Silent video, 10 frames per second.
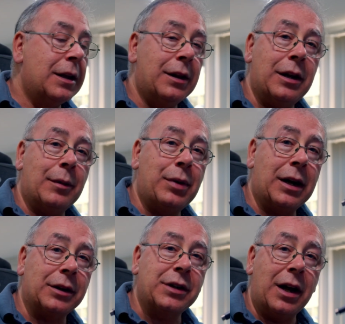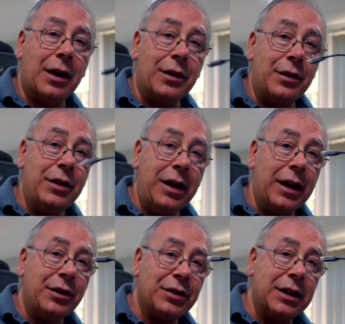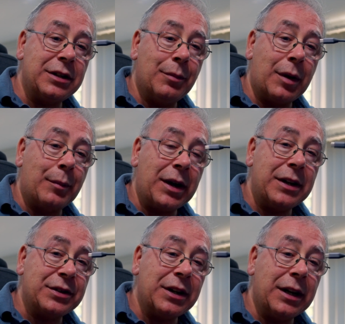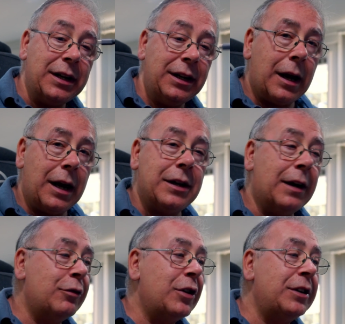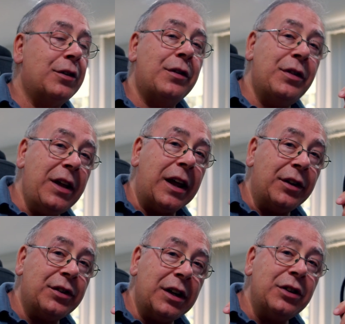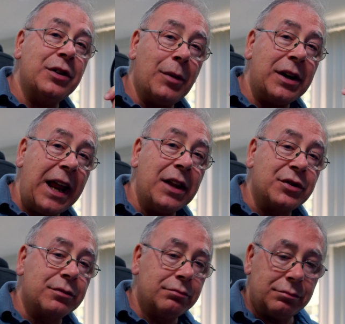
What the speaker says: Then I plugged this into my PC and the other end of this into my NAS,